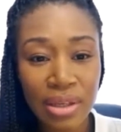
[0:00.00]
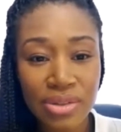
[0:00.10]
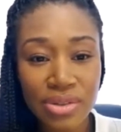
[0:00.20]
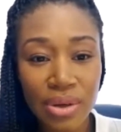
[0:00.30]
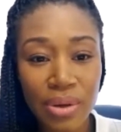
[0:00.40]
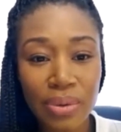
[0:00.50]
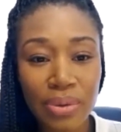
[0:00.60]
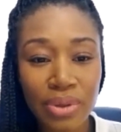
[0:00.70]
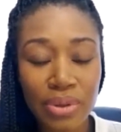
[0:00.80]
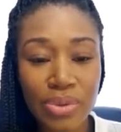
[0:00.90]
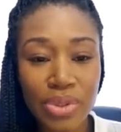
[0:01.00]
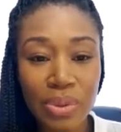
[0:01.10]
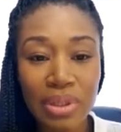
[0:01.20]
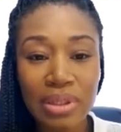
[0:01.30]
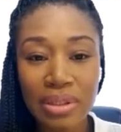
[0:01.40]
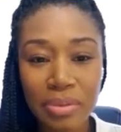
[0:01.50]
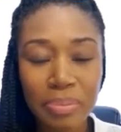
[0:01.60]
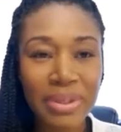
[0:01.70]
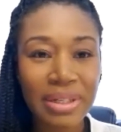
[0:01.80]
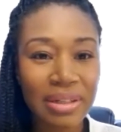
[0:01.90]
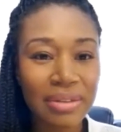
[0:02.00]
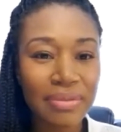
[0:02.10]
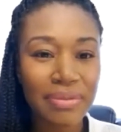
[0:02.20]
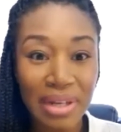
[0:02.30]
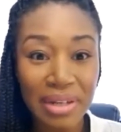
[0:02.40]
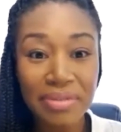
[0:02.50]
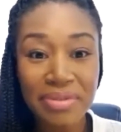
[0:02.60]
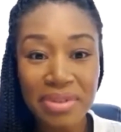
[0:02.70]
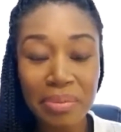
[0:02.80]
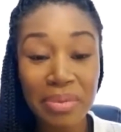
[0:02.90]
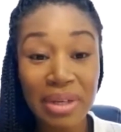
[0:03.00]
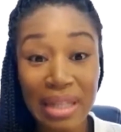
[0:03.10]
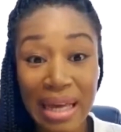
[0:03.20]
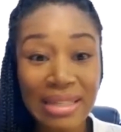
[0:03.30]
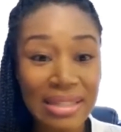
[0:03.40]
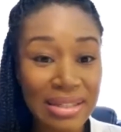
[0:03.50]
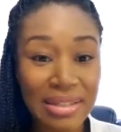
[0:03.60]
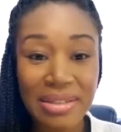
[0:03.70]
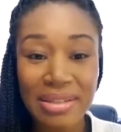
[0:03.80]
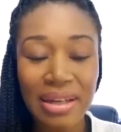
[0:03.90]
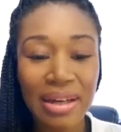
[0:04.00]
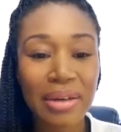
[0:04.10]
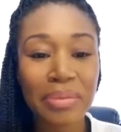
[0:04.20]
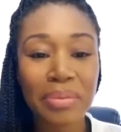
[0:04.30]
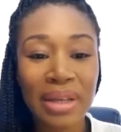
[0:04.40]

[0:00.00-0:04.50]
So you do a little bit of kind of some classes, and